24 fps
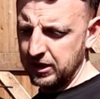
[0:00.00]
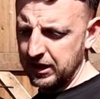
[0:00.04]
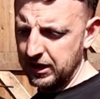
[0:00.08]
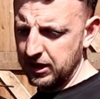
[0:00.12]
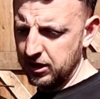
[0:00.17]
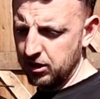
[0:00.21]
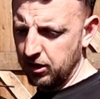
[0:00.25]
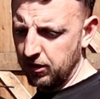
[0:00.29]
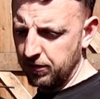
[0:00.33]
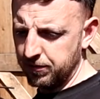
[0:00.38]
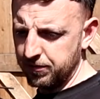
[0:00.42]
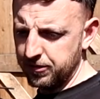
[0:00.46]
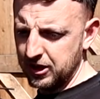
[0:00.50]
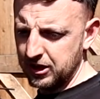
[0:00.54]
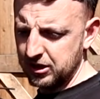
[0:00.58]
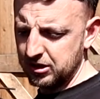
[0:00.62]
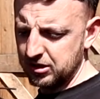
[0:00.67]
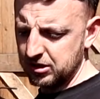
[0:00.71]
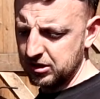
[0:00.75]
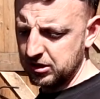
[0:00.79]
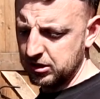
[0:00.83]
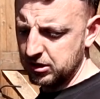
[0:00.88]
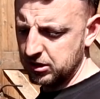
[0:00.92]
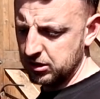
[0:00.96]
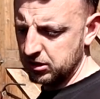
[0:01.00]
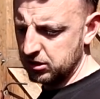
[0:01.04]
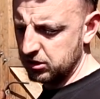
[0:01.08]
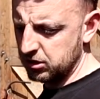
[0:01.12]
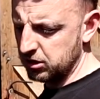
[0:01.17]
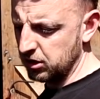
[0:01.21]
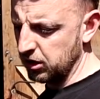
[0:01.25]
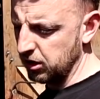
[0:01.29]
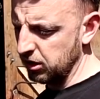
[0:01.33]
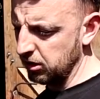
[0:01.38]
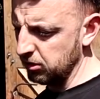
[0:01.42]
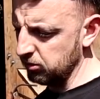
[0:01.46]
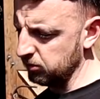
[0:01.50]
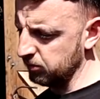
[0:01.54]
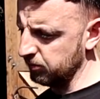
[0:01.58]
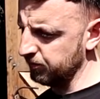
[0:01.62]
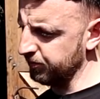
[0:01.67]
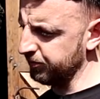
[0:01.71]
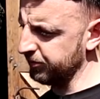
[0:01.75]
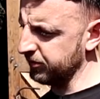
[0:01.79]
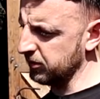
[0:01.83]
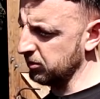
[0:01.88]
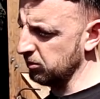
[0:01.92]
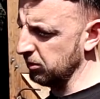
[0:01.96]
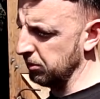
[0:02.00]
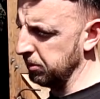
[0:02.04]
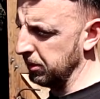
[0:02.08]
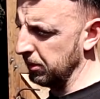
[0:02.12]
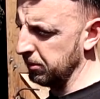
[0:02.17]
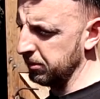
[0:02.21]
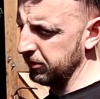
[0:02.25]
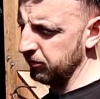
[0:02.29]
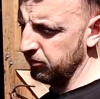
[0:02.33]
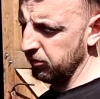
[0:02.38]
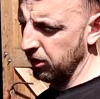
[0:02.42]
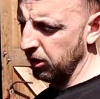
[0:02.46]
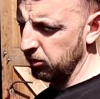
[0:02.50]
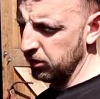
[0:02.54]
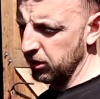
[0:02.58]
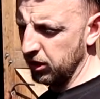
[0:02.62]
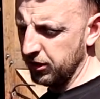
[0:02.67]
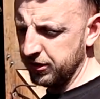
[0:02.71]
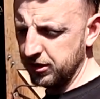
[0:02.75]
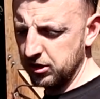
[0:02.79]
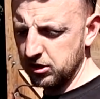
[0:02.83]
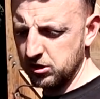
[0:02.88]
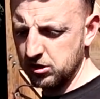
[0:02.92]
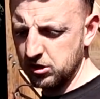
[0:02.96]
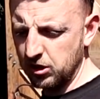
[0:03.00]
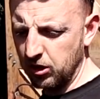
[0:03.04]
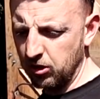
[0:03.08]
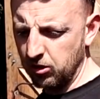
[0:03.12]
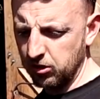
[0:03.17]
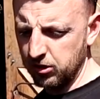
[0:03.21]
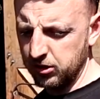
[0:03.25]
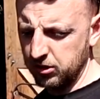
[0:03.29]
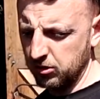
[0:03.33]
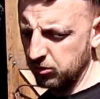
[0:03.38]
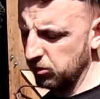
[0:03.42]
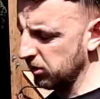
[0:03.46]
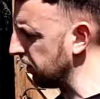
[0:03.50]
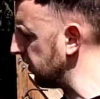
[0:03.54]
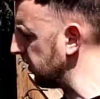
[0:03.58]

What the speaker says: we need off this, so we'll probably roll it on its side and